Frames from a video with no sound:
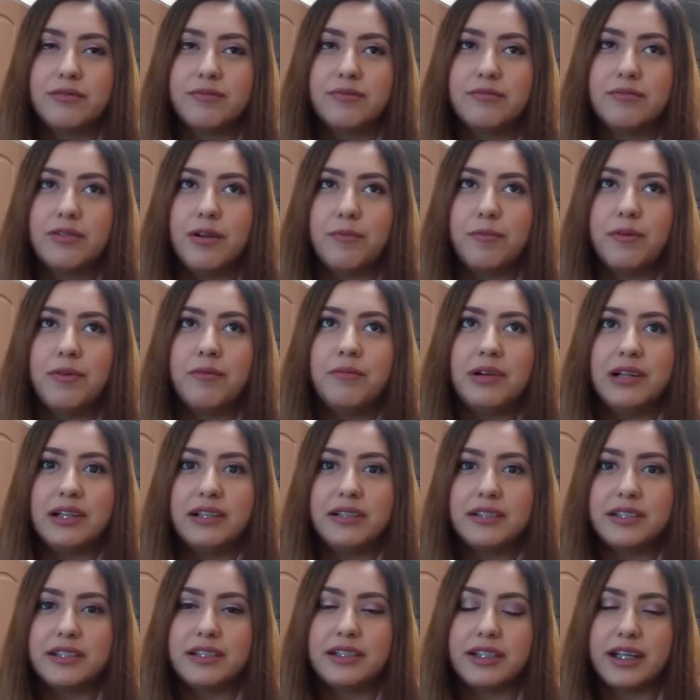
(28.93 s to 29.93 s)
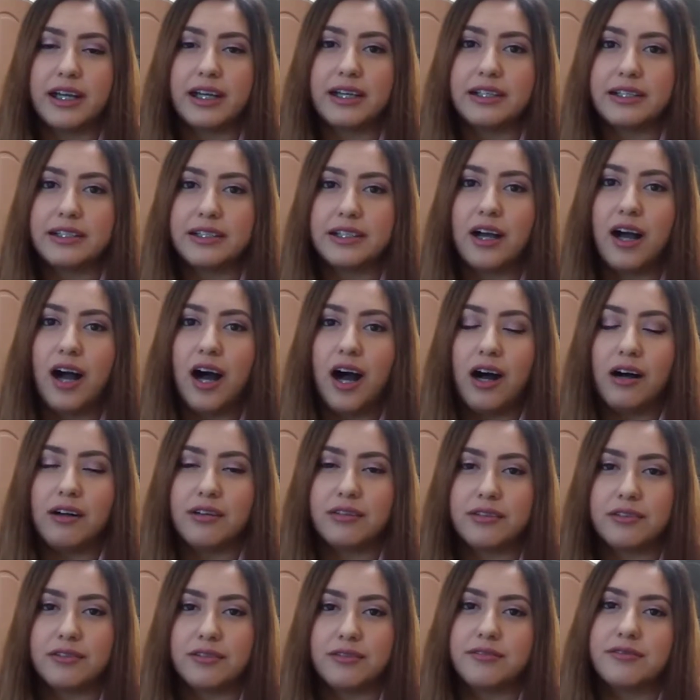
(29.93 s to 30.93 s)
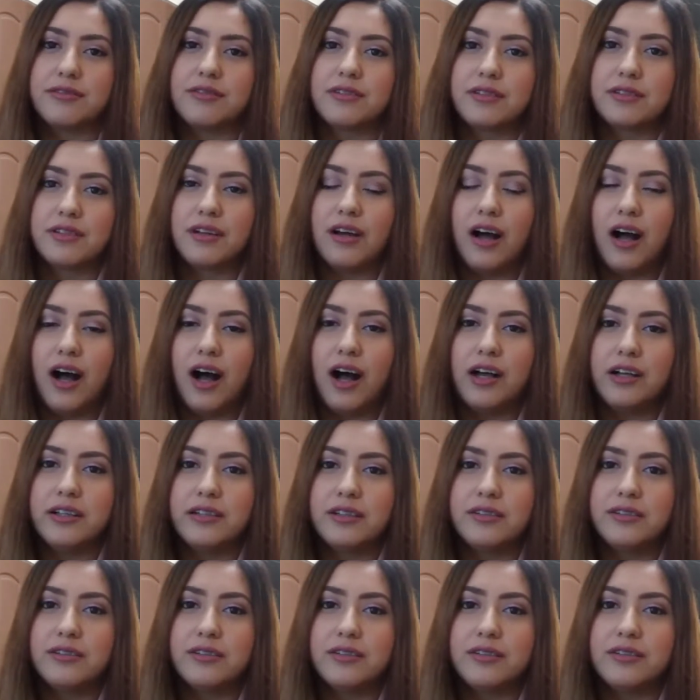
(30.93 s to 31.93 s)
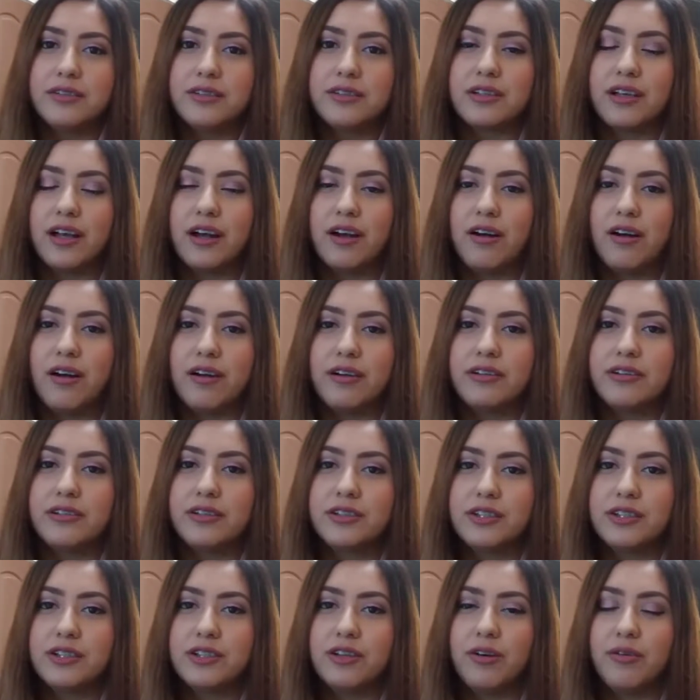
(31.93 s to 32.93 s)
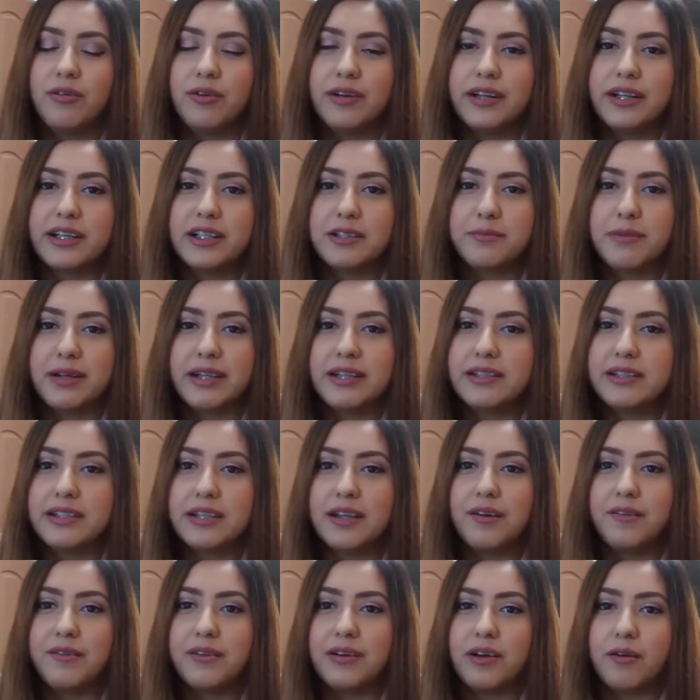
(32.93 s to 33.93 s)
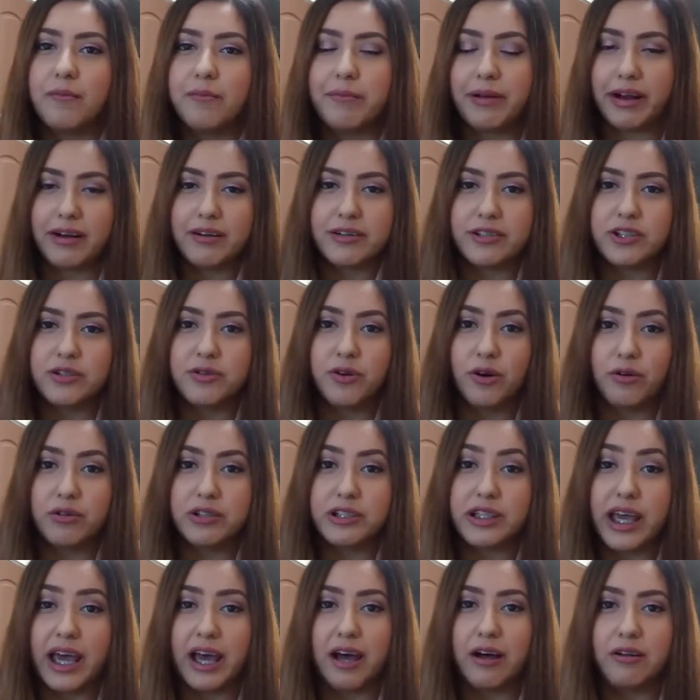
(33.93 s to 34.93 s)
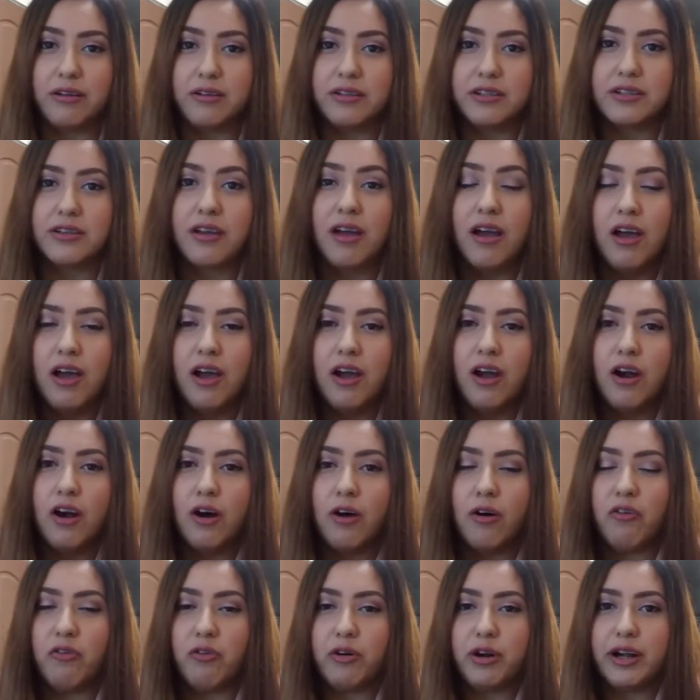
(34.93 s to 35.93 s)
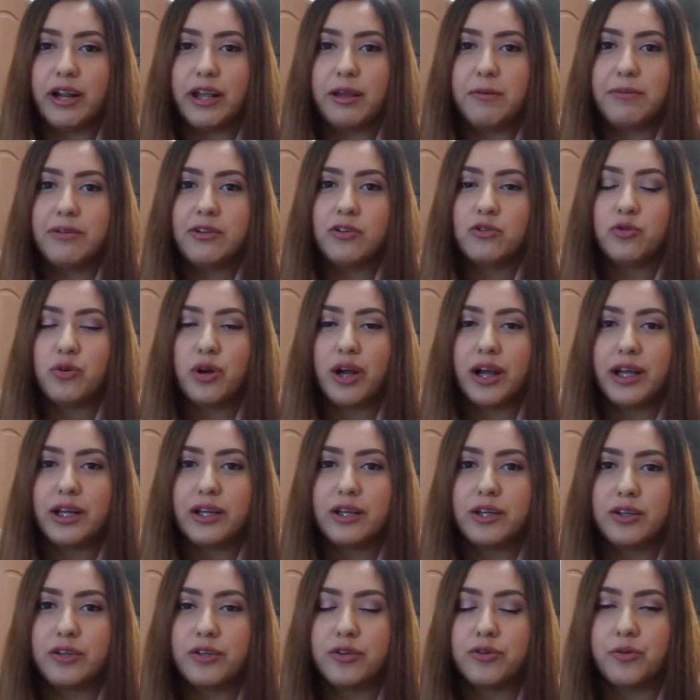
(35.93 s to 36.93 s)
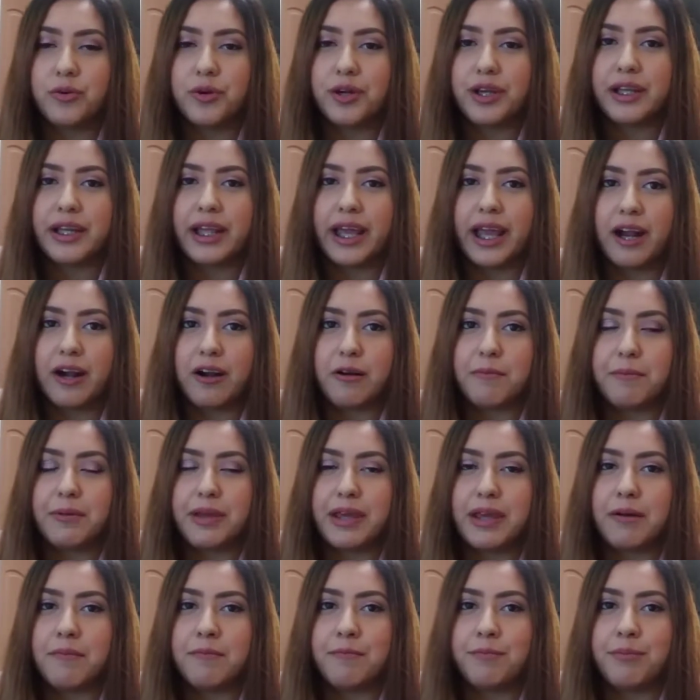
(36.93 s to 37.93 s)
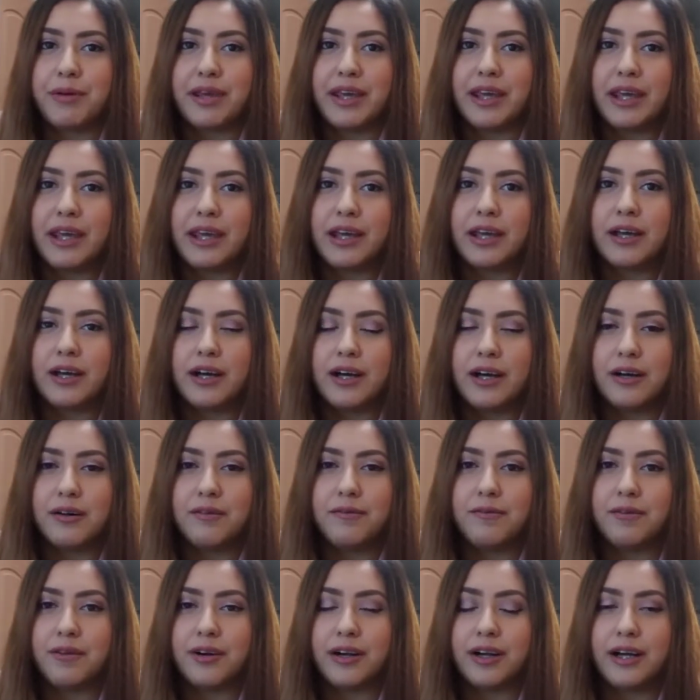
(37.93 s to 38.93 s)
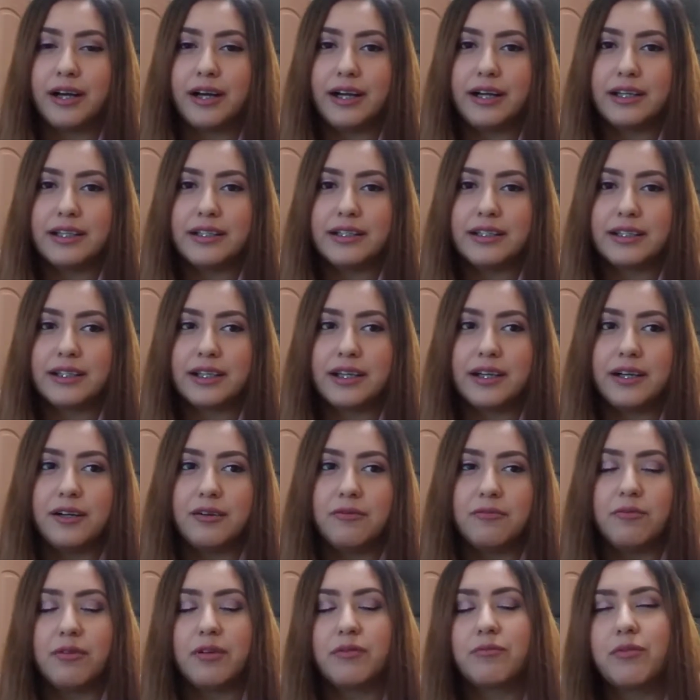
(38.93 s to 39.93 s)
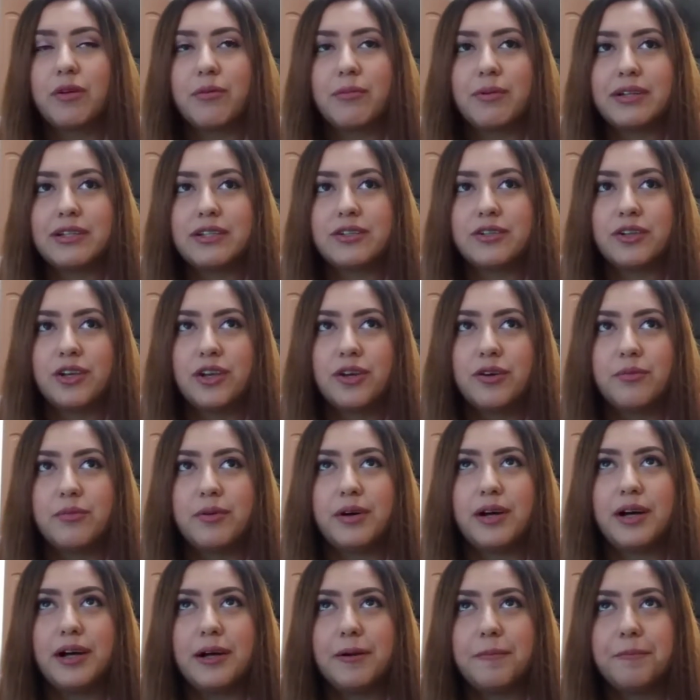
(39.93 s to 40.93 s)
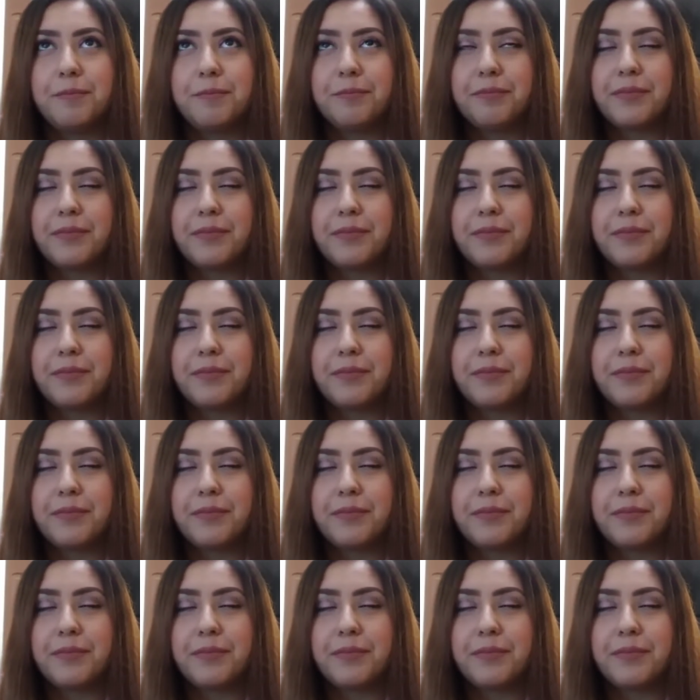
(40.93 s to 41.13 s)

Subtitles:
Number one suggests hostels. Hostels are so inexpensive compared to hotels, or even try doing Airbnb. For us, when we went to Cuba,